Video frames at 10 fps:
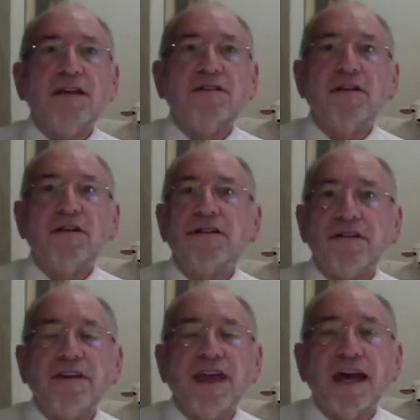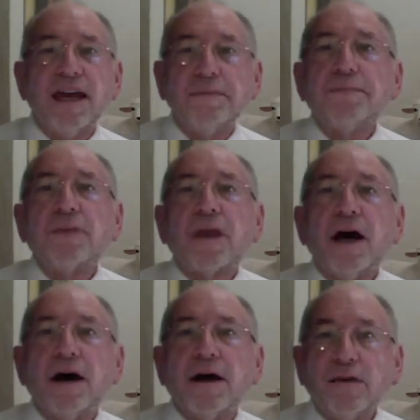to stand,
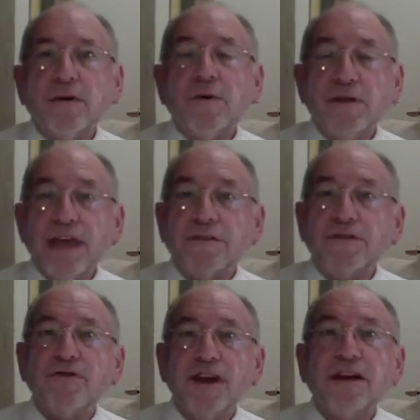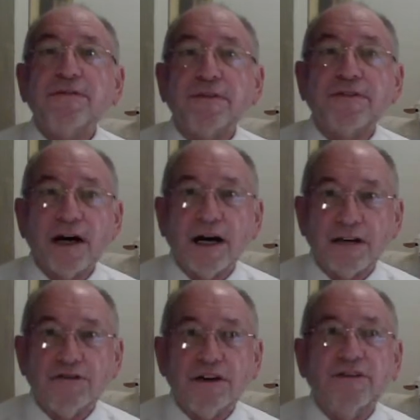have the freedom of
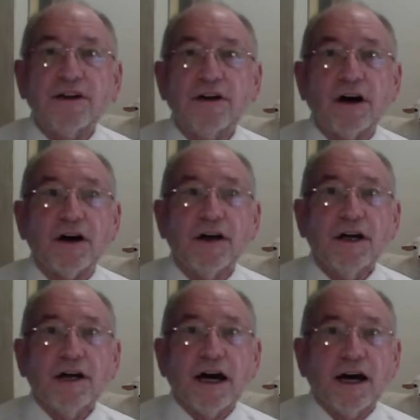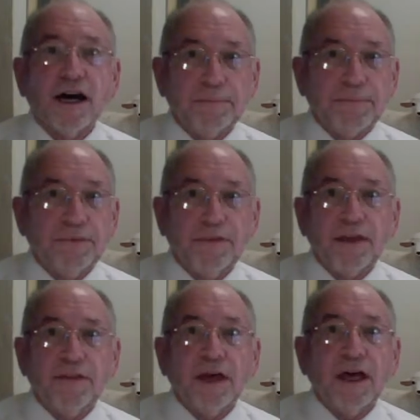conscience and all.
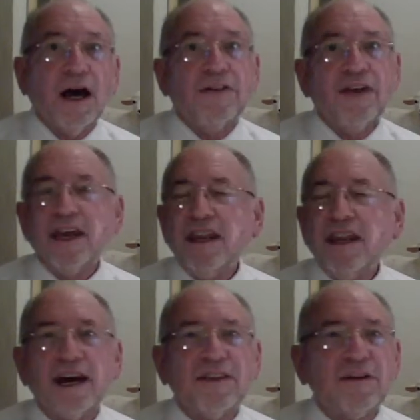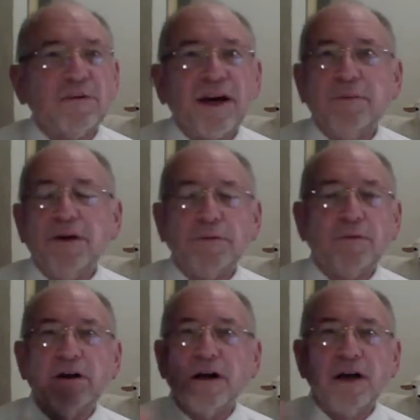Any other way
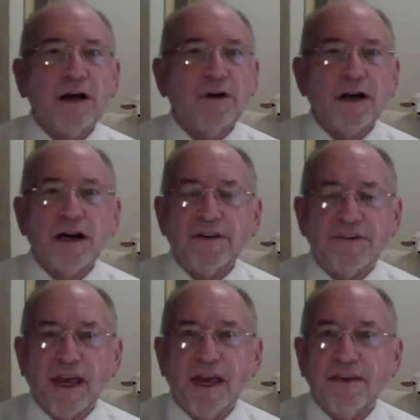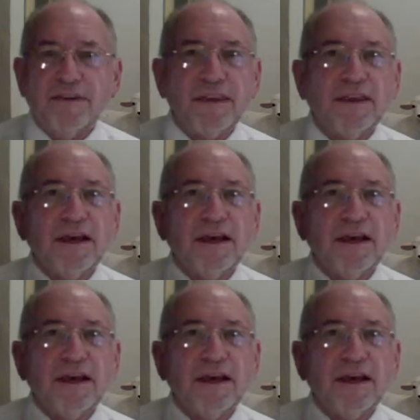we're a state that